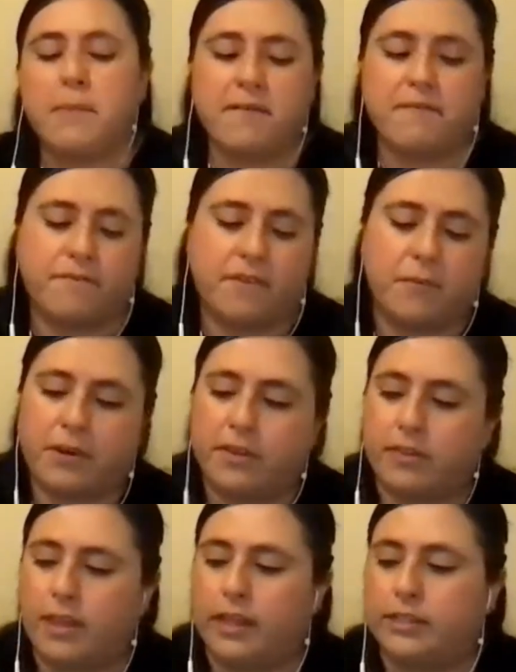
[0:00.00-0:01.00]
my
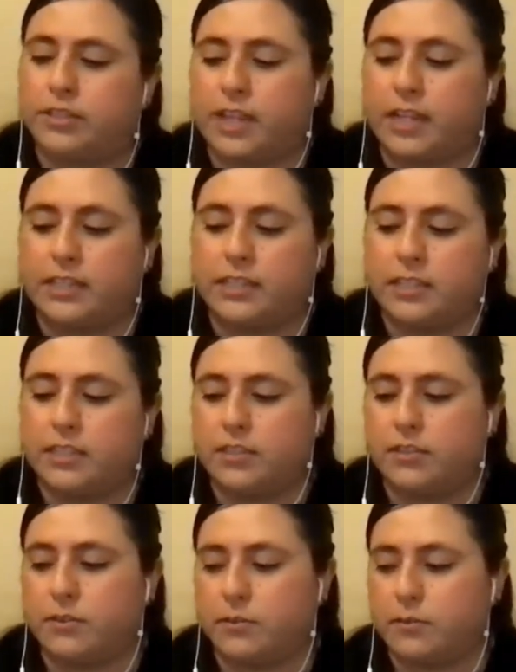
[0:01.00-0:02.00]
favorite exercises
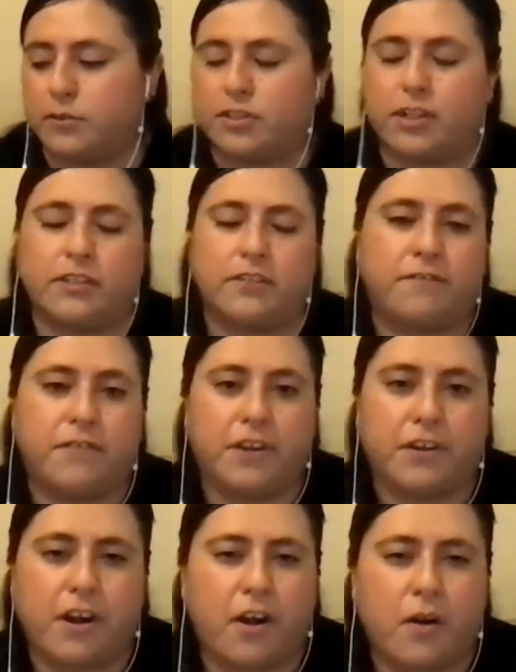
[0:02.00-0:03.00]
to start to
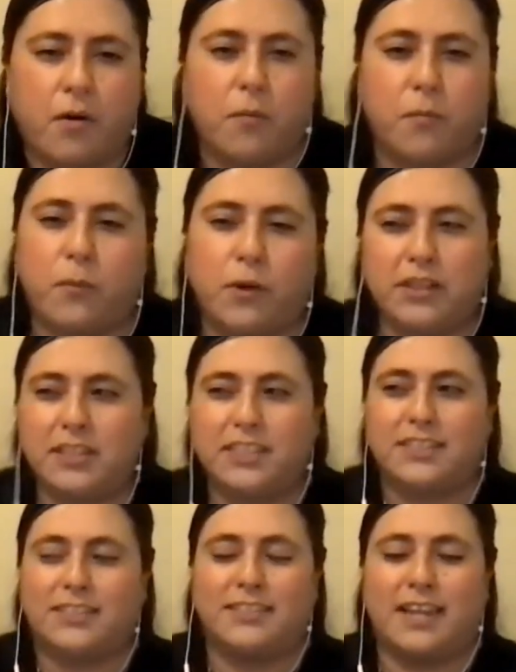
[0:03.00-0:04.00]
figure out what
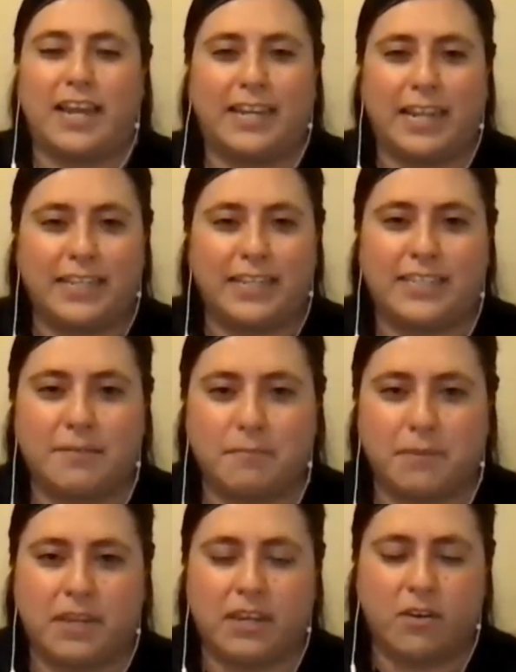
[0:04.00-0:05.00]
does identity
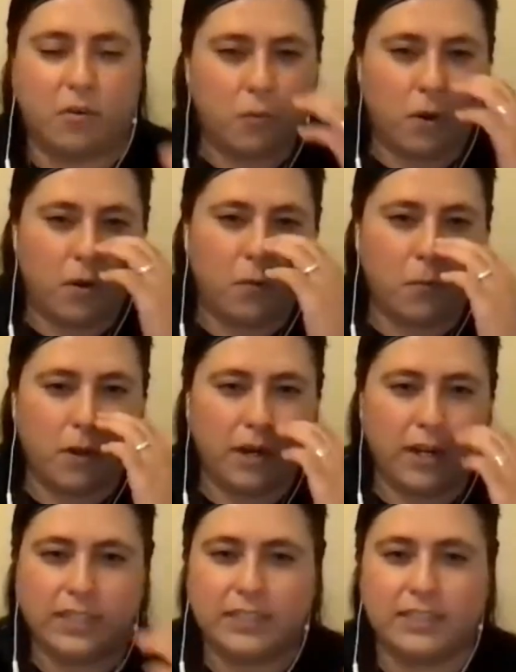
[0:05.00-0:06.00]
mean, or what
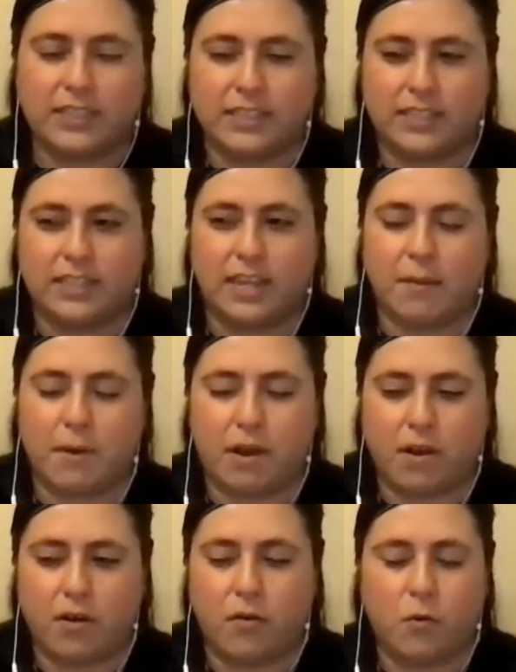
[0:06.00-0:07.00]
is this thing
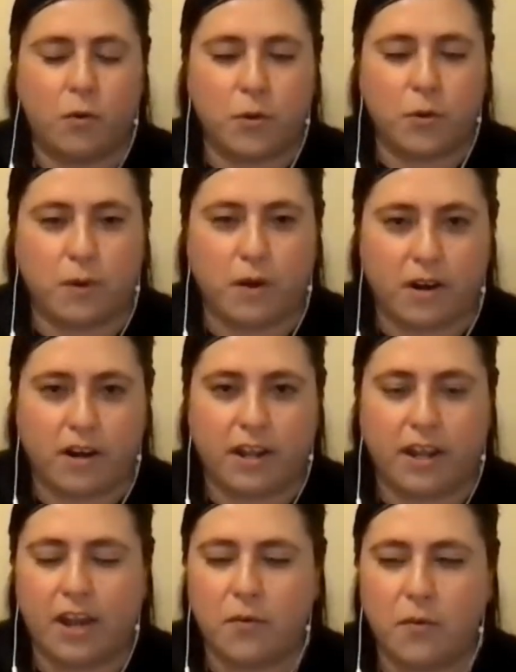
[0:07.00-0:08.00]
about who you are.
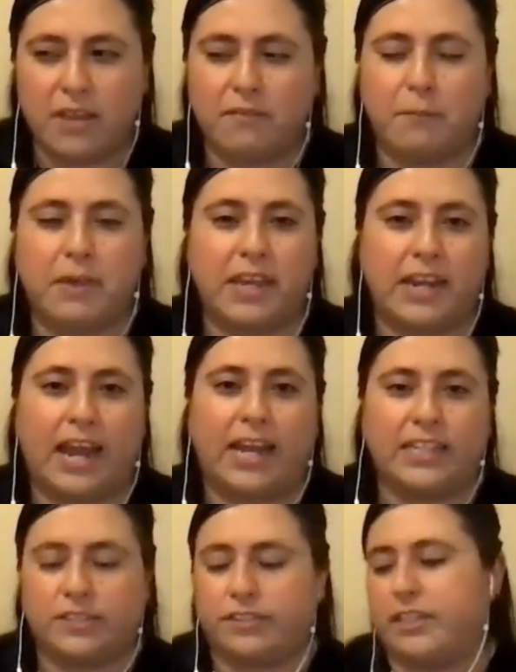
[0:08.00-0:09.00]
Like, how do I even begin
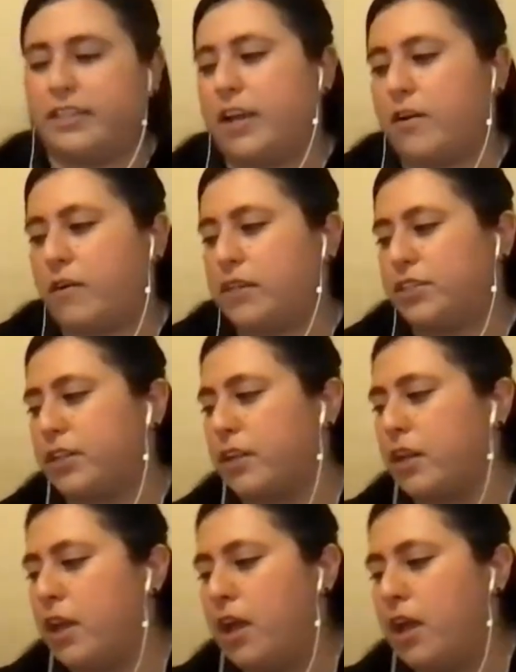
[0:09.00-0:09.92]
answering that question?